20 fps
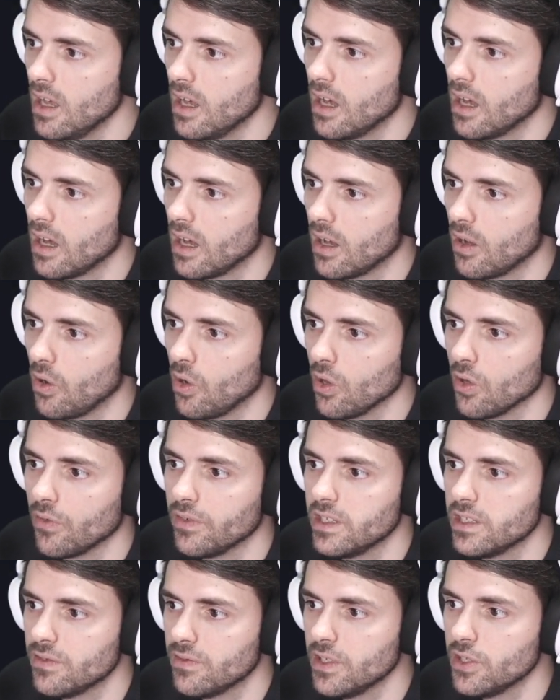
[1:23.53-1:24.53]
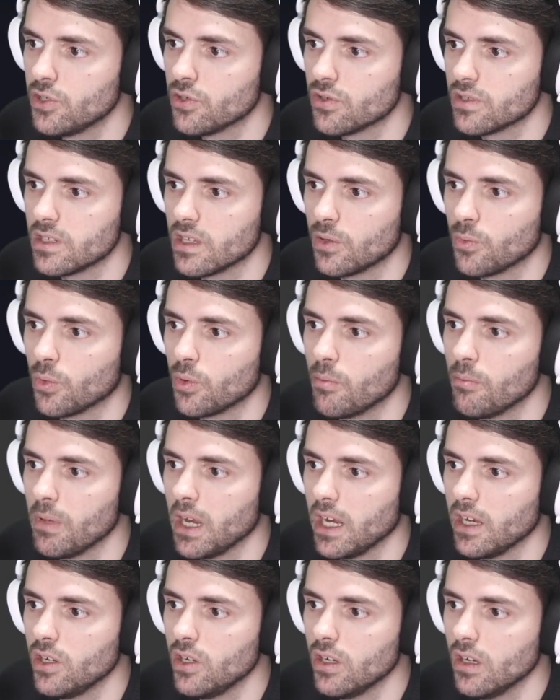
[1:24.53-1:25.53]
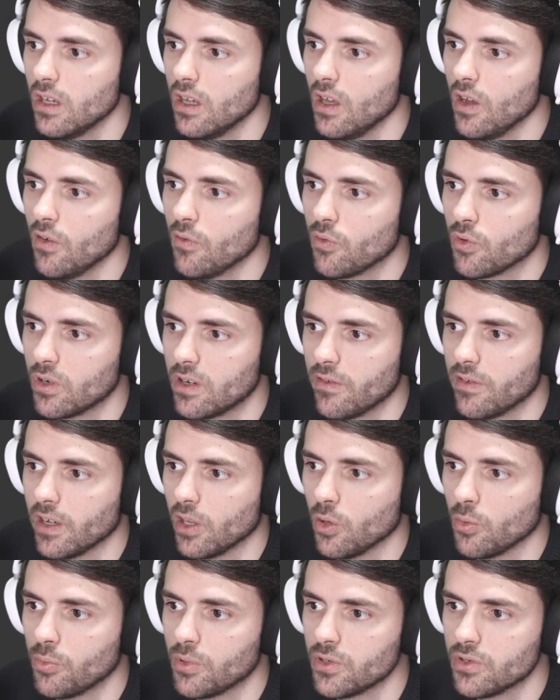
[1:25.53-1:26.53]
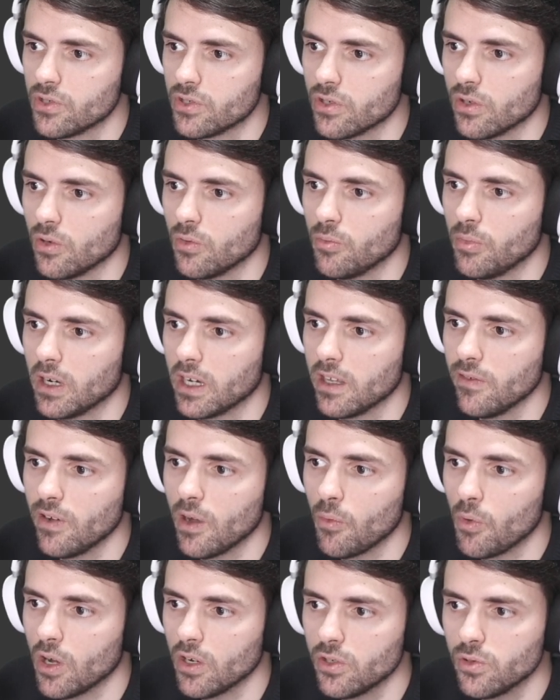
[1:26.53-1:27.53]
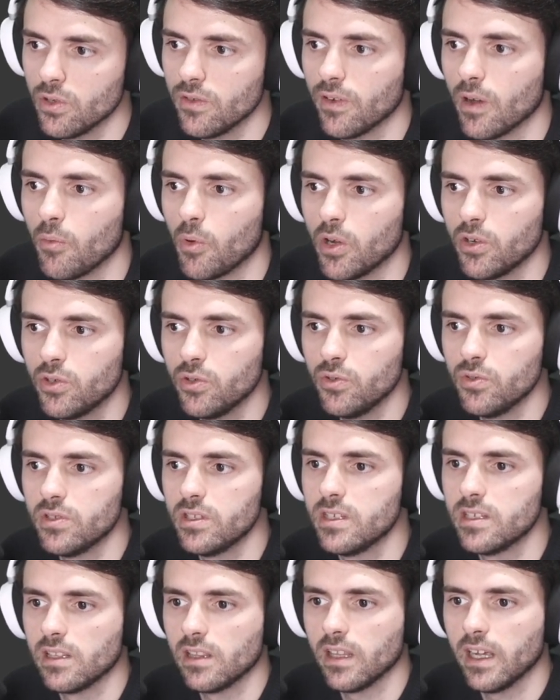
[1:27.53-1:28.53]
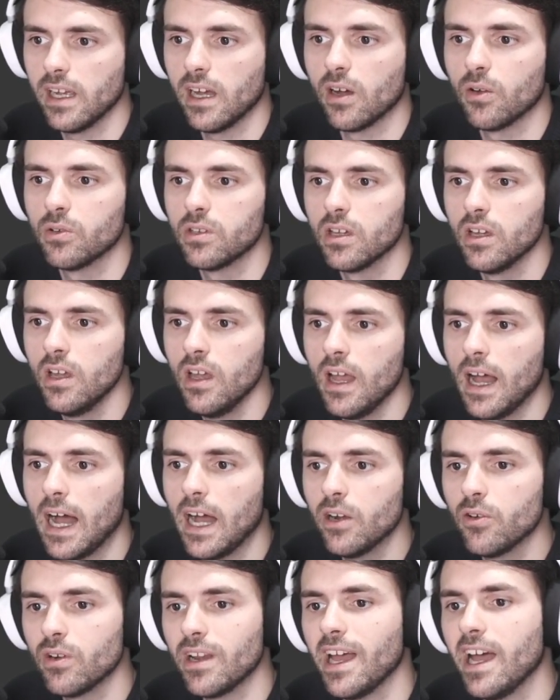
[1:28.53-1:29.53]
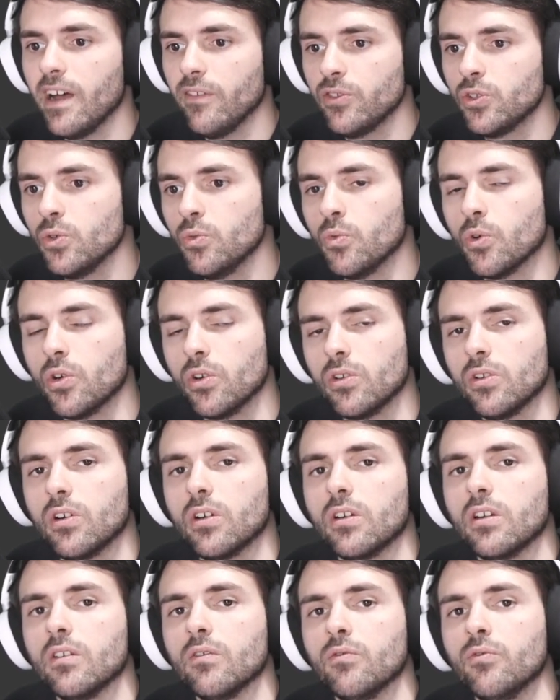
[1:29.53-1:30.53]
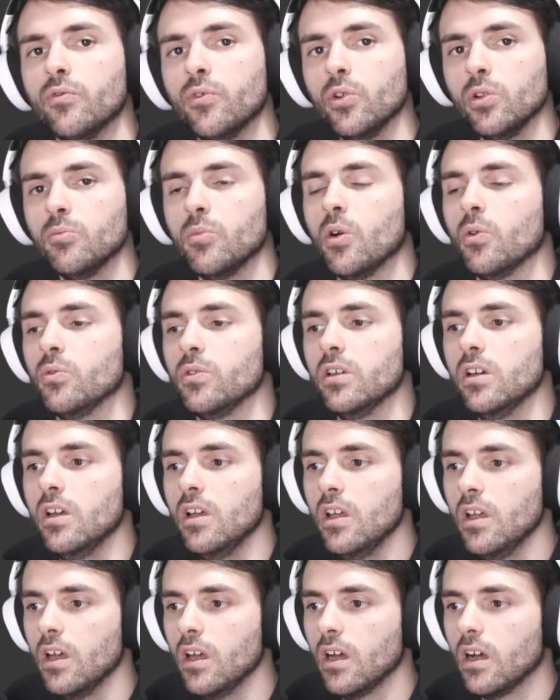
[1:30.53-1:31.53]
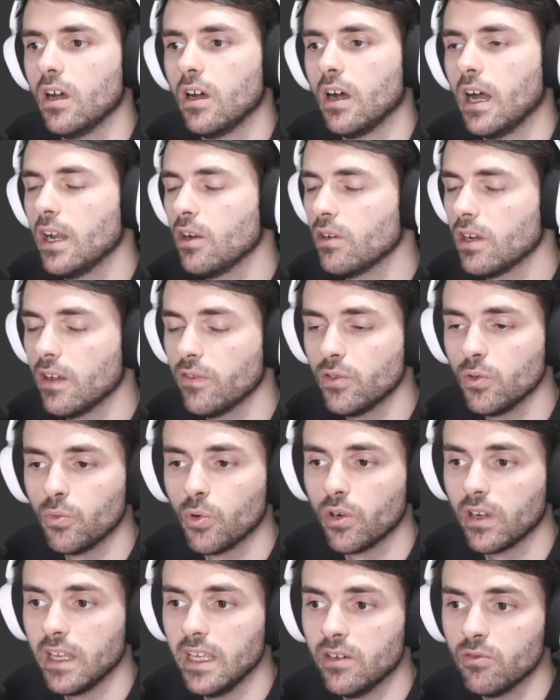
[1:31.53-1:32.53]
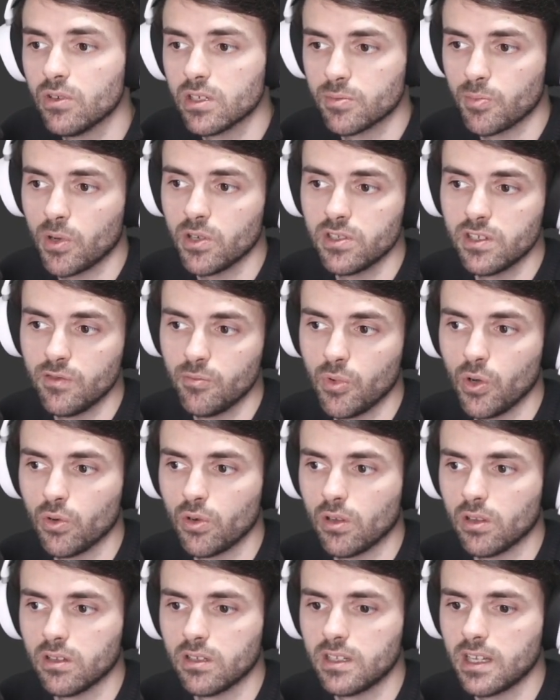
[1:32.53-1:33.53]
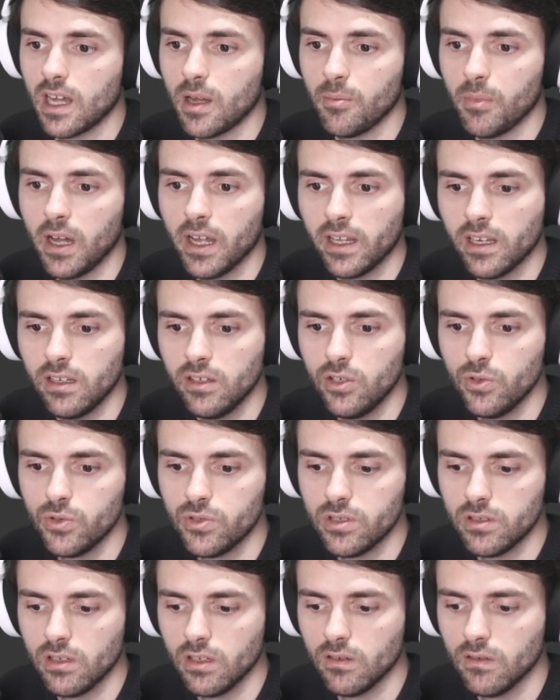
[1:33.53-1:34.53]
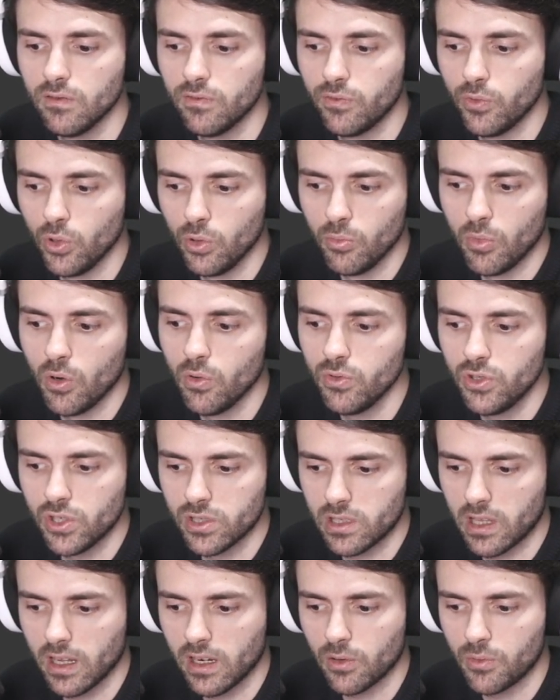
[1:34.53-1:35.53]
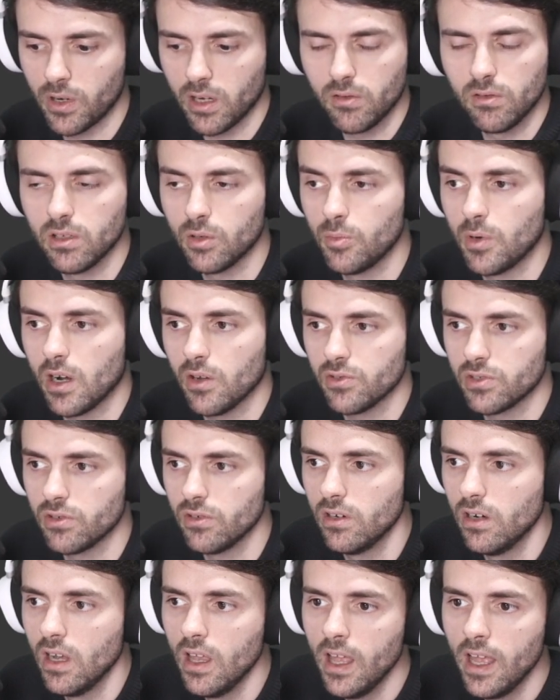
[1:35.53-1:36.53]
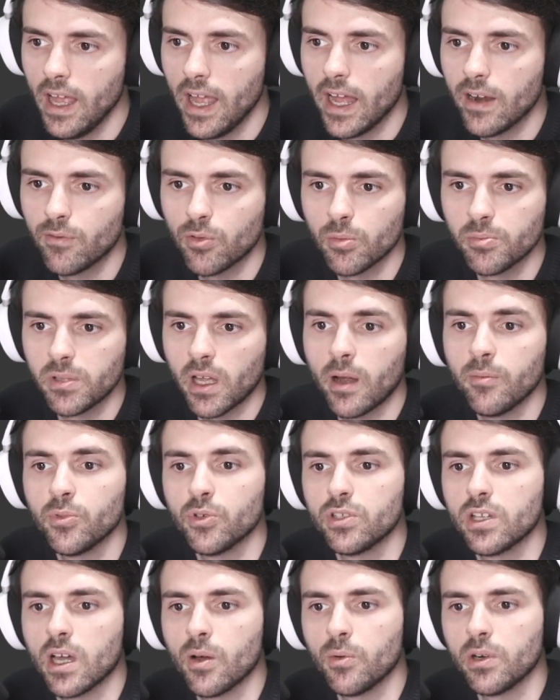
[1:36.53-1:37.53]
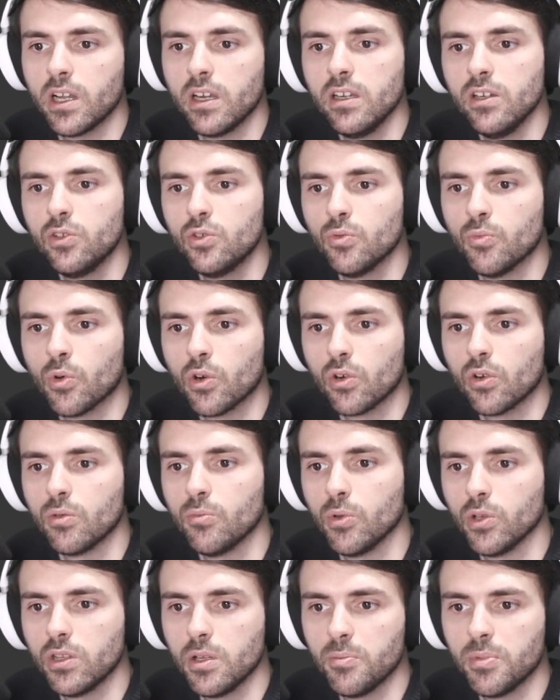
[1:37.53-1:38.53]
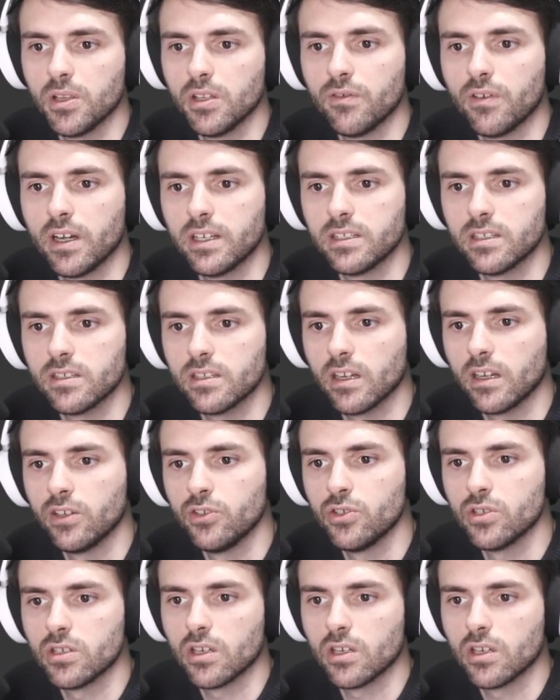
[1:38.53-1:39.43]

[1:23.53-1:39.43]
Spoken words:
all of these features that were made for developers. So, but if I want to use this layout, I don't have to work on full mode. I don't have to work in responsive mode all the time. I can use full mode just like a regular browser, and from time to time when I need to work on multiple devices, I can just